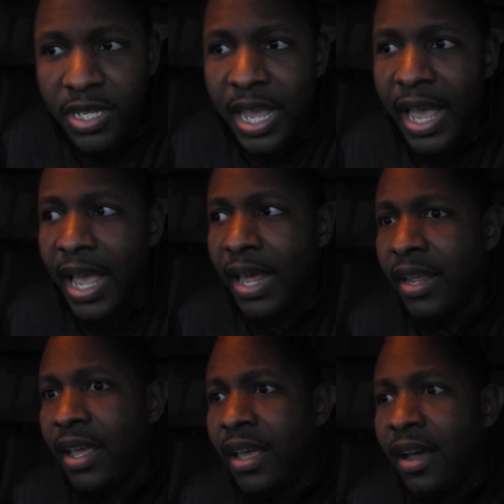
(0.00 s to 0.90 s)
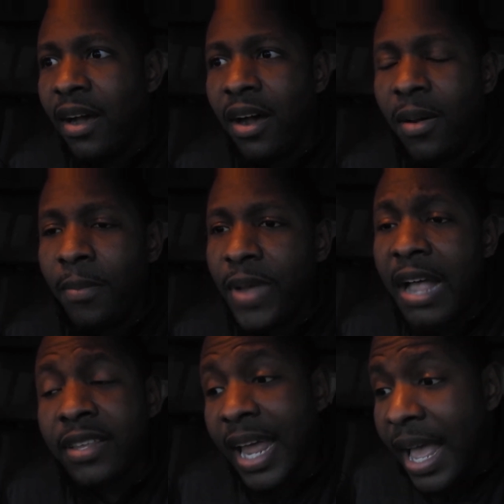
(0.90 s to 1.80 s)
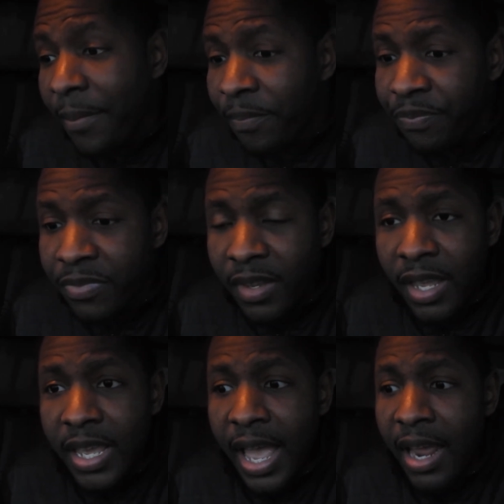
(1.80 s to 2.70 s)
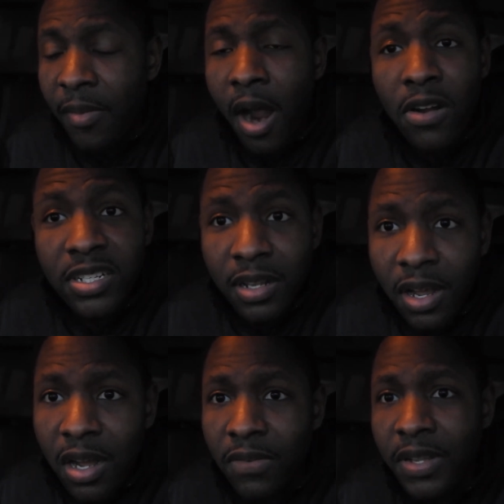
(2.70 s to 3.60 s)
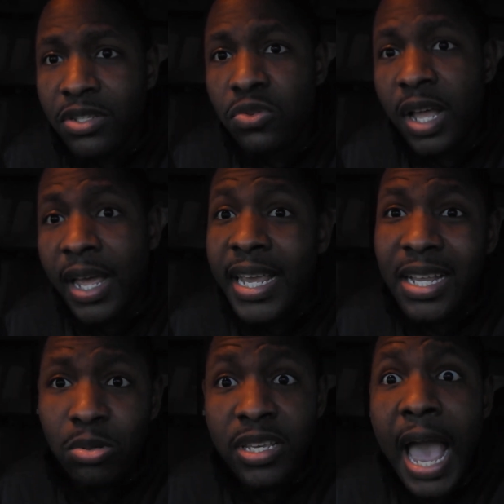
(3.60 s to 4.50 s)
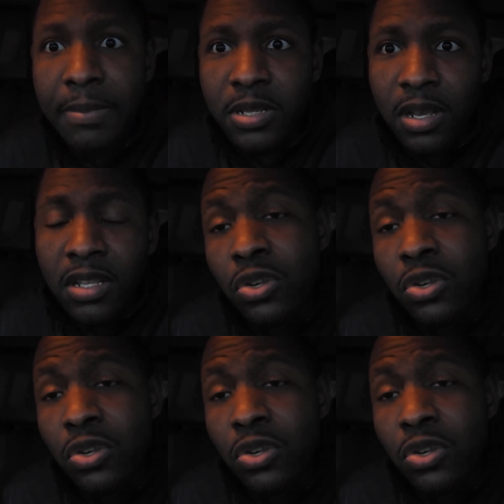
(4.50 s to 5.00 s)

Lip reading: He had after that, he had Hard to Love in 2000. It was gaps.